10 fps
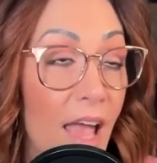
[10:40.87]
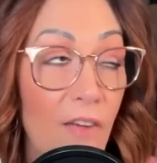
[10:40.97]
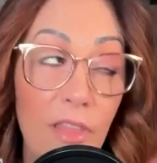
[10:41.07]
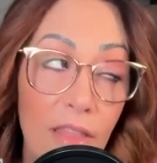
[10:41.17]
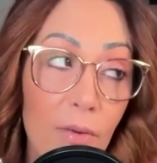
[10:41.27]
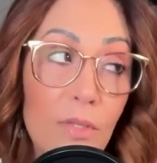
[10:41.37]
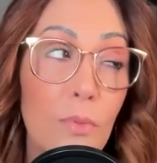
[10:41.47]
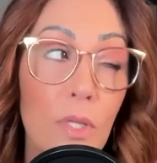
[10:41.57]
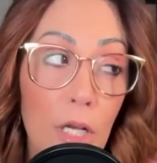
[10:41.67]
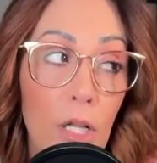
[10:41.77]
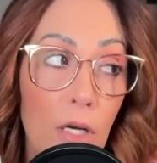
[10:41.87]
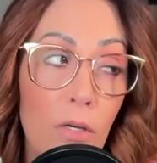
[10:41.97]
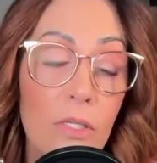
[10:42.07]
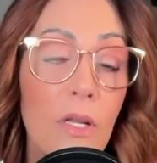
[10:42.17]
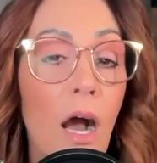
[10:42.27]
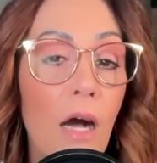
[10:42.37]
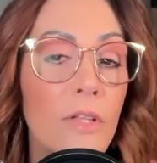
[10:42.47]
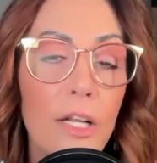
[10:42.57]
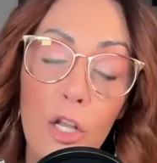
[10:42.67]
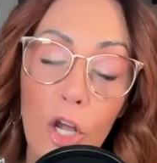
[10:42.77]
Everything was really closed off.
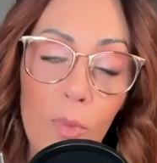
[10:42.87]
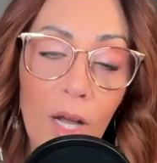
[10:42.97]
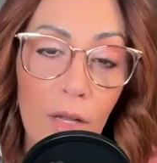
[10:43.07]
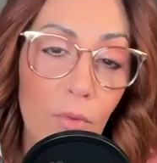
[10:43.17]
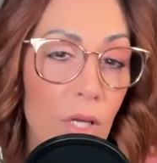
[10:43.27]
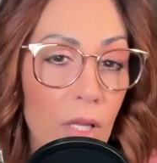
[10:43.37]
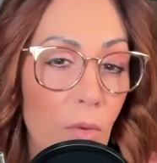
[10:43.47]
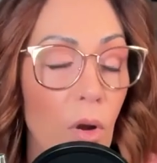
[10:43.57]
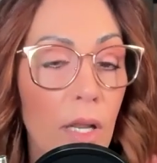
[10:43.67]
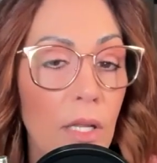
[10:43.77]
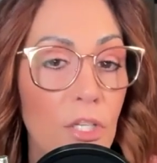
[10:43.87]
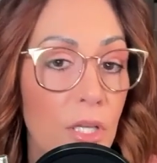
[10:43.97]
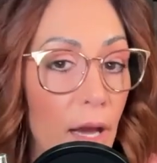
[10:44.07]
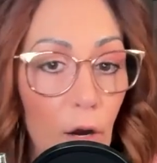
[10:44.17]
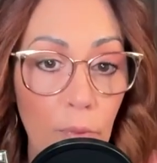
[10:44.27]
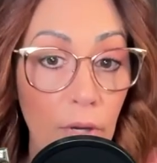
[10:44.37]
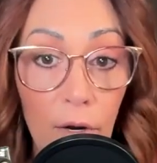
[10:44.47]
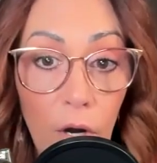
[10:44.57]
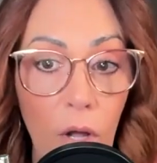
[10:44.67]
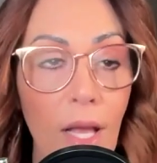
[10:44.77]
Like nobody really wanted to help at
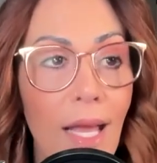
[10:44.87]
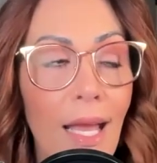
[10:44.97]
all.